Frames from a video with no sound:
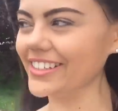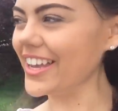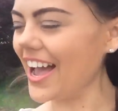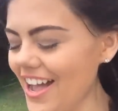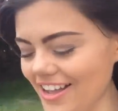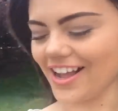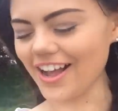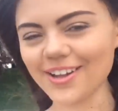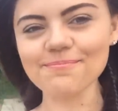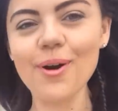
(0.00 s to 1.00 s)
Yeah,
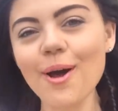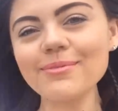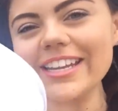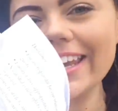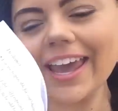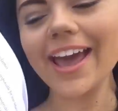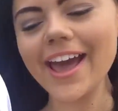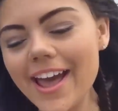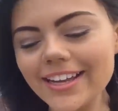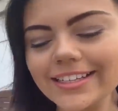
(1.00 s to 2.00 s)
I got prom
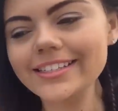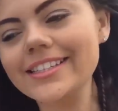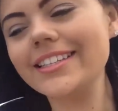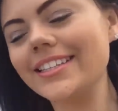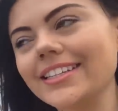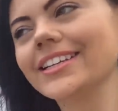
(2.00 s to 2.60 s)
tickets.